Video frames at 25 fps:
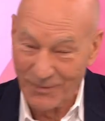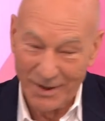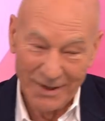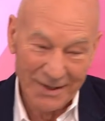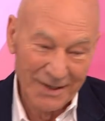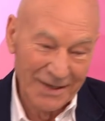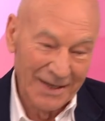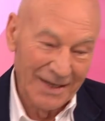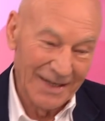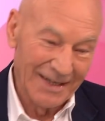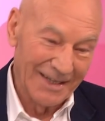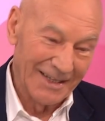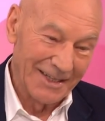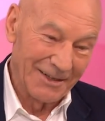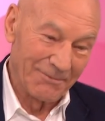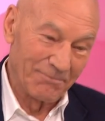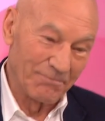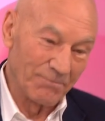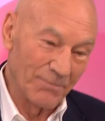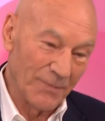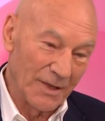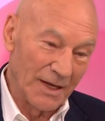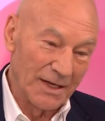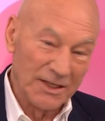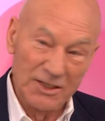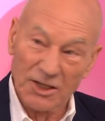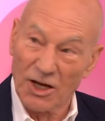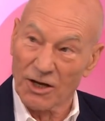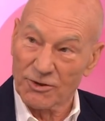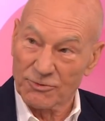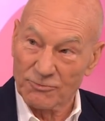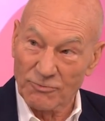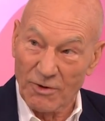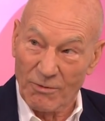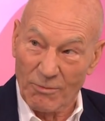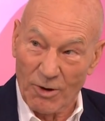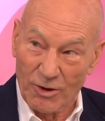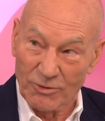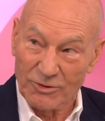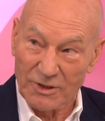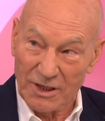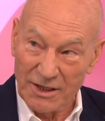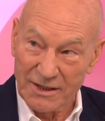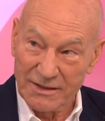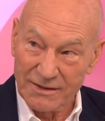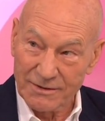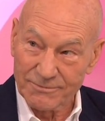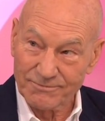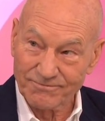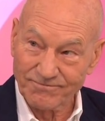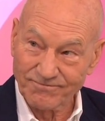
And can you not tell remotely.